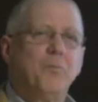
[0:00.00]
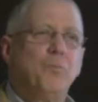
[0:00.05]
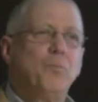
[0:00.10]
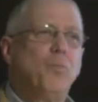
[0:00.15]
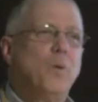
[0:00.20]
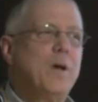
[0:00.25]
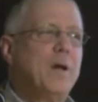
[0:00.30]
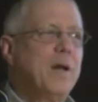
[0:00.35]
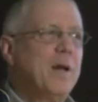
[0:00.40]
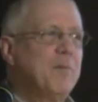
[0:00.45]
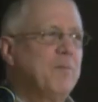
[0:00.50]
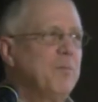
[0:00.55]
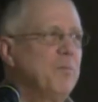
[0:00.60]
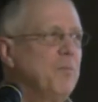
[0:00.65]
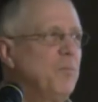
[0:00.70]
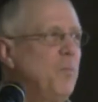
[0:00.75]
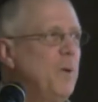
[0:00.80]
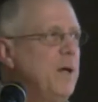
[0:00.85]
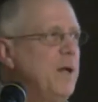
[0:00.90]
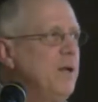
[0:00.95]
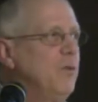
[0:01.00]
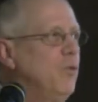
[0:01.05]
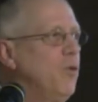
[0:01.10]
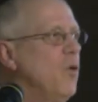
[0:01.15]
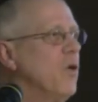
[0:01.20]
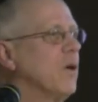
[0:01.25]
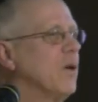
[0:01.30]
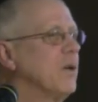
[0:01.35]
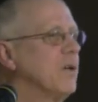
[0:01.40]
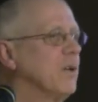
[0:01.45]
When we
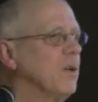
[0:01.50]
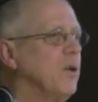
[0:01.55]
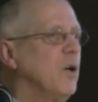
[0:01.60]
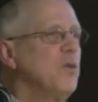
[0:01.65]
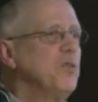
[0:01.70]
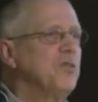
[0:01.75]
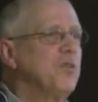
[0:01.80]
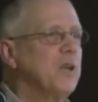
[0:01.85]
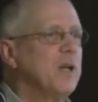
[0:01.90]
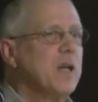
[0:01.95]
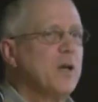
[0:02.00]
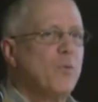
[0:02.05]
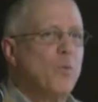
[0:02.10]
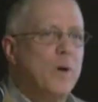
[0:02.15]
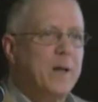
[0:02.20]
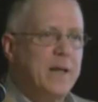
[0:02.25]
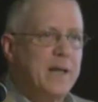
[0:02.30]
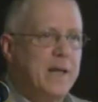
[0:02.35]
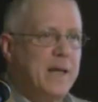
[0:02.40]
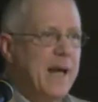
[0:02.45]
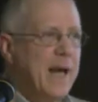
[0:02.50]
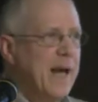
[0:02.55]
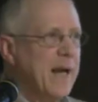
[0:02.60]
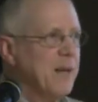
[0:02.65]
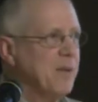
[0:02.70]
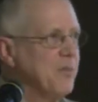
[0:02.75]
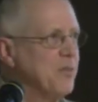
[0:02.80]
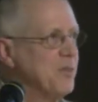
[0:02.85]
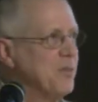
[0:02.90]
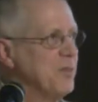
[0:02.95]
look closely at what he
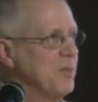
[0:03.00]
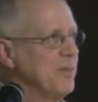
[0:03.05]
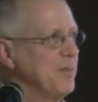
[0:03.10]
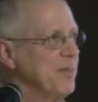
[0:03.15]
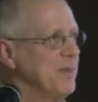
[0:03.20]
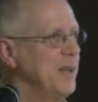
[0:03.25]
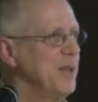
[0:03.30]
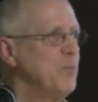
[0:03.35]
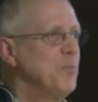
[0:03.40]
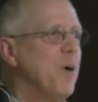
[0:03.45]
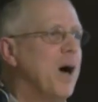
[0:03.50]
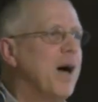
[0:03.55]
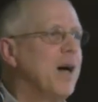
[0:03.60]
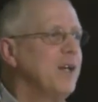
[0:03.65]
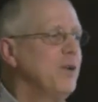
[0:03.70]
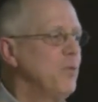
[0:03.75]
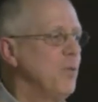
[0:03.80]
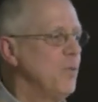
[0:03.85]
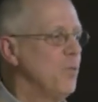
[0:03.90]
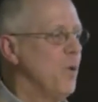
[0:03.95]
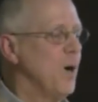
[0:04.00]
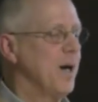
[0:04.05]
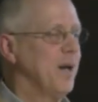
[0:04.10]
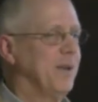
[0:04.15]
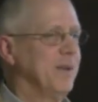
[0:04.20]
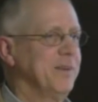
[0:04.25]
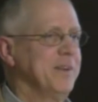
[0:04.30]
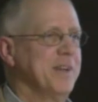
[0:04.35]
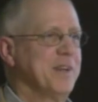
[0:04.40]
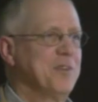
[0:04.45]
has in mind with
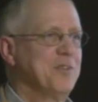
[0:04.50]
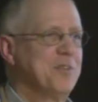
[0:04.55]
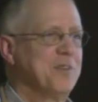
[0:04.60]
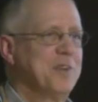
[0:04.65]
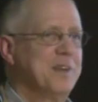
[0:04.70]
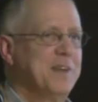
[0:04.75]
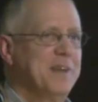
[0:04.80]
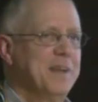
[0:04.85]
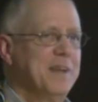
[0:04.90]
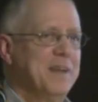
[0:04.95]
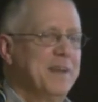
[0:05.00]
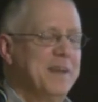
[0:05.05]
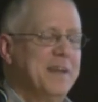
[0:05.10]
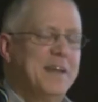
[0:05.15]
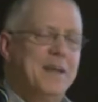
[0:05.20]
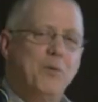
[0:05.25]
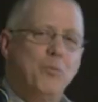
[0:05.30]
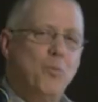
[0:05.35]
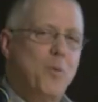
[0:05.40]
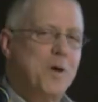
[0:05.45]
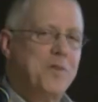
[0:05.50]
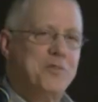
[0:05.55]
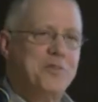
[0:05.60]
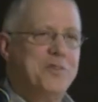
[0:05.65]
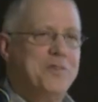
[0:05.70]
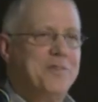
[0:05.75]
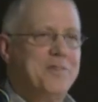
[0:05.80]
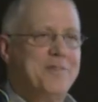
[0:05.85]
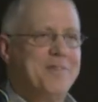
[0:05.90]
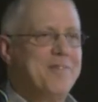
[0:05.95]
wildness, it
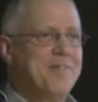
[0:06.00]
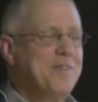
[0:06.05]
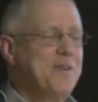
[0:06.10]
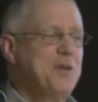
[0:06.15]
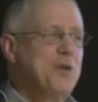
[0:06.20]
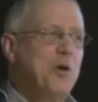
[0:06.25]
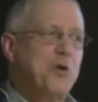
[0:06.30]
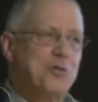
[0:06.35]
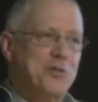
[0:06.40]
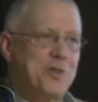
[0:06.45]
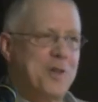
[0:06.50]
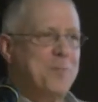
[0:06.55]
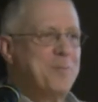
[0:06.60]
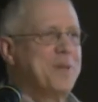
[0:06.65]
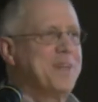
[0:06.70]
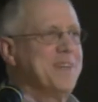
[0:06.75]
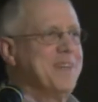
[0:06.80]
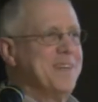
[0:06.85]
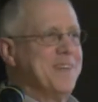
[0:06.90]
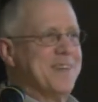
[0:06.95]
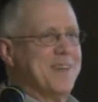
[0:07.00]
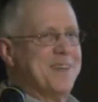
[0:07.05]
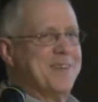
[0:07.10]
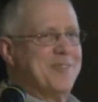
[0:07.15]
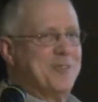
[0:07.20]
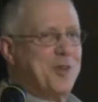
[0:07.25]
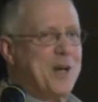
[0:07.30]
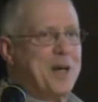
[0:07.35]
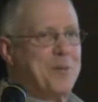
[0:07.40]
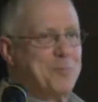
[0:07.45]
wasn't the Yosemite
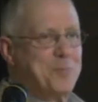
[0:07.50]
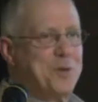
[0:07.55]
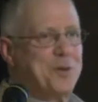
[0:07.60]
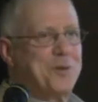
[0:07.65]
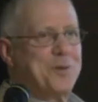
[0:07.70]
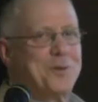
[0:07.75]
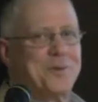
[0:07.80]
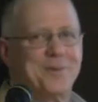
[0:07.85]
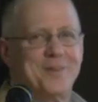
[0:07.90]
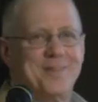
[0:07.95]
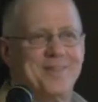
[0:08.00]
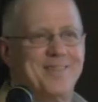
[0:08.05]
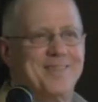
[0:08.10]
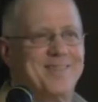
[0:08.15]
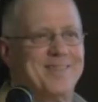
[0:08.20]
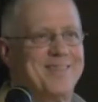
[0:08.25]
that John Muir and